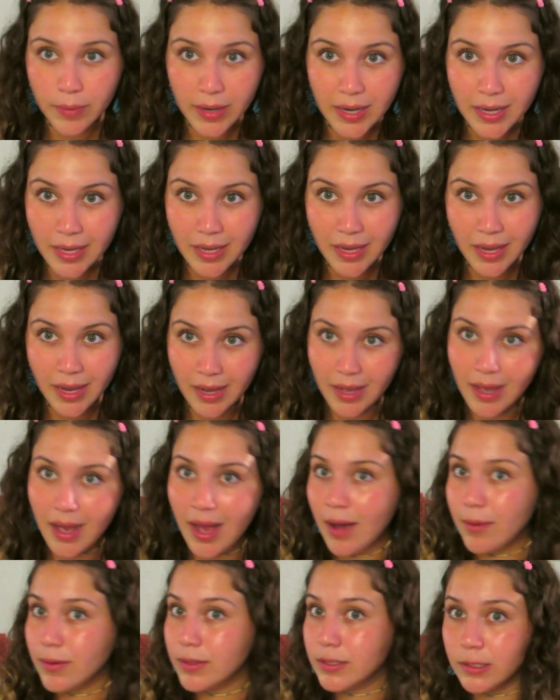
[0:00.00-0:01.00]
reading it,
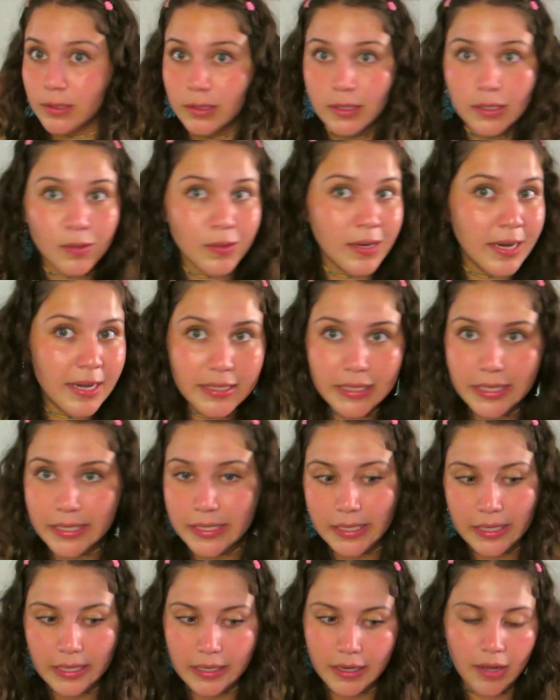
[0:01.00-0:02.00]
I was a little
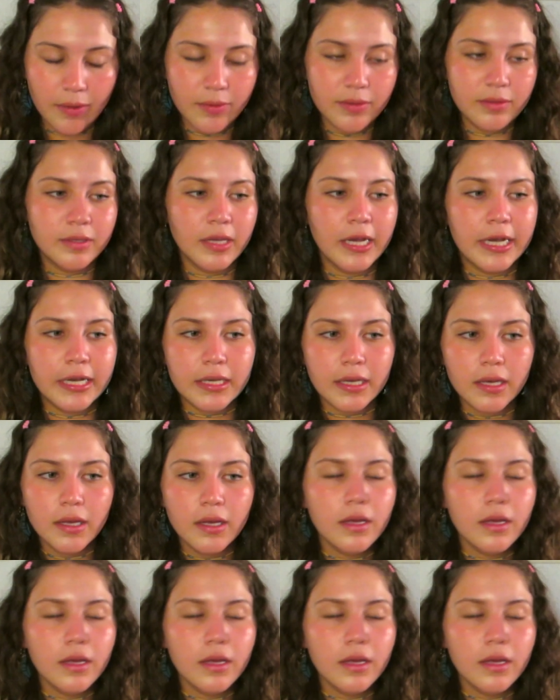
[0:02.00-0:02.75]
hesitant. I was like,